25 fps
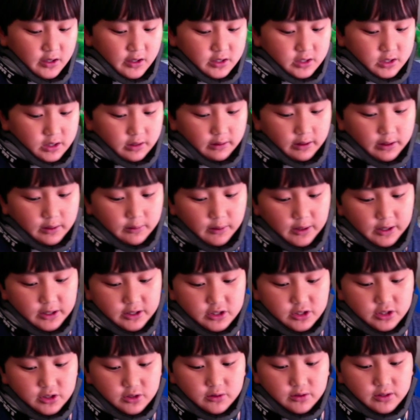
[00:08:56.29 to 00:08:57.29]
So he went
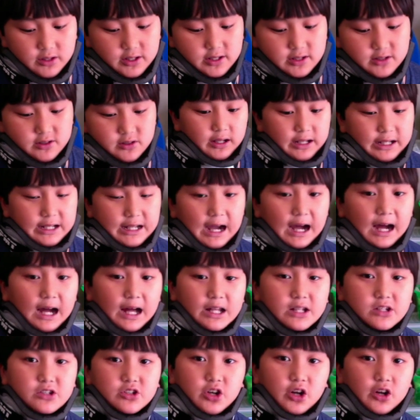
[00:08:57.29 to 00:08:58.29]
to these
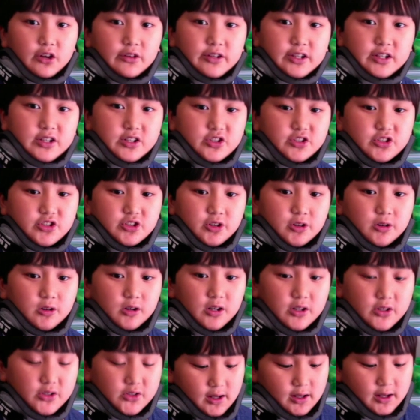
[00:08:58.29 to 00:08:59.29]
gods called the
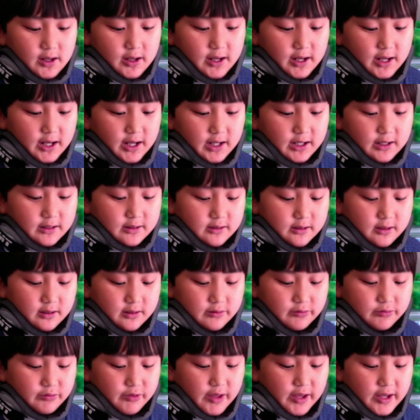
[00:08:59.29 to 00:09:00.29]
Asuras, and
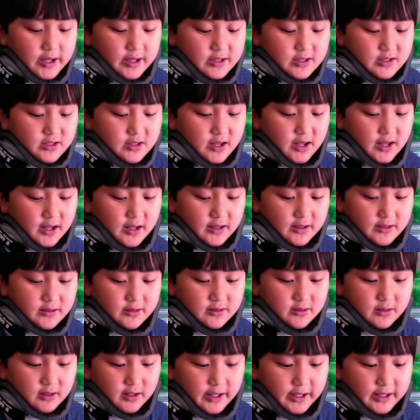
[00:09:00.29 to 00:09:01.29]
they said
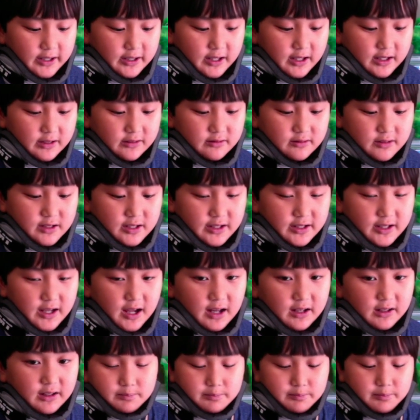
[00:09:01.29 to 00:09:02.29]
and he
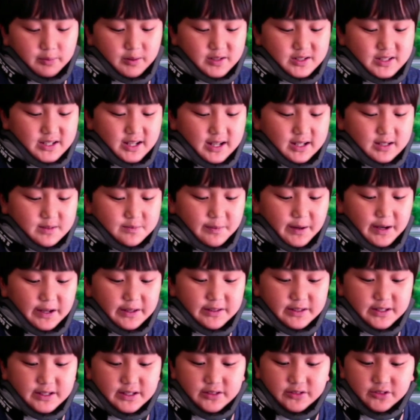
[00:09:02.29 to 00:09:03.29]
got possessed by
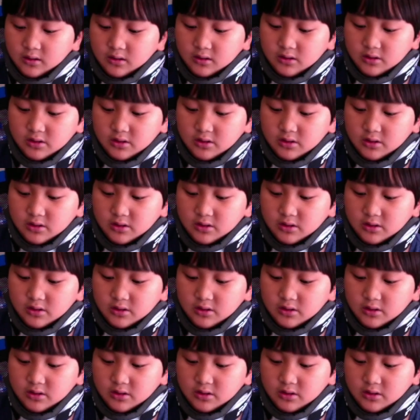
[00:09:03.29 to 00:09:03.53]
these